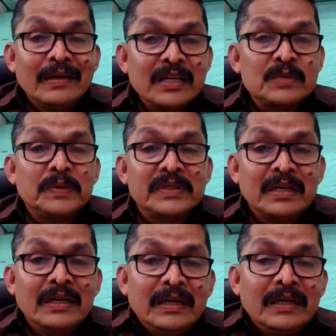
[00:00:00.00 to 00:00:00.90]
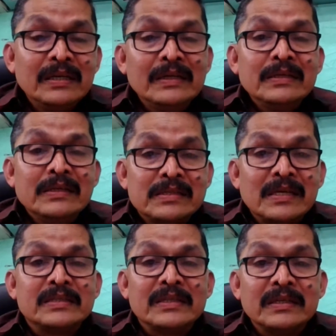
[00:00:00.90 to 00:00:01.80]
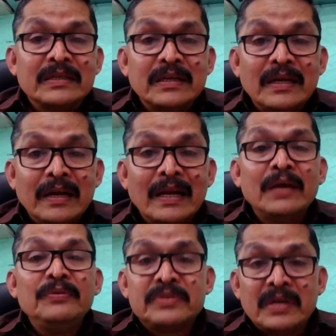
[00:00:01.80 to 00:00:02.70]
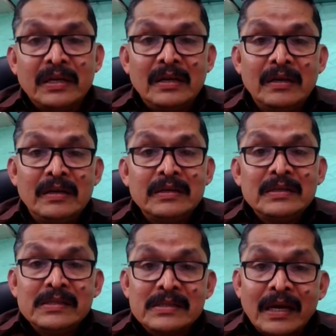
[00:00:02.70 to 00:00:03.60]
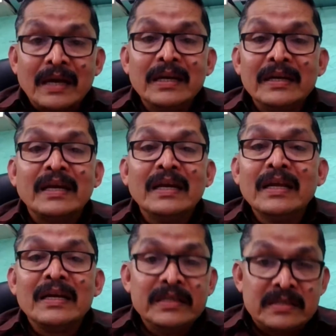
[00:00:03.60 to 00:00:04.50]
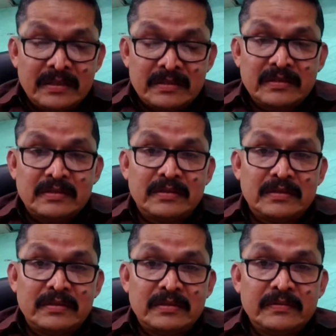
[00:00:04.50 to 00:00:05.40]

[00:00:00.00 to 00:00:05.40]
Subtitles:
especially such a lifestyle silent killer diseases.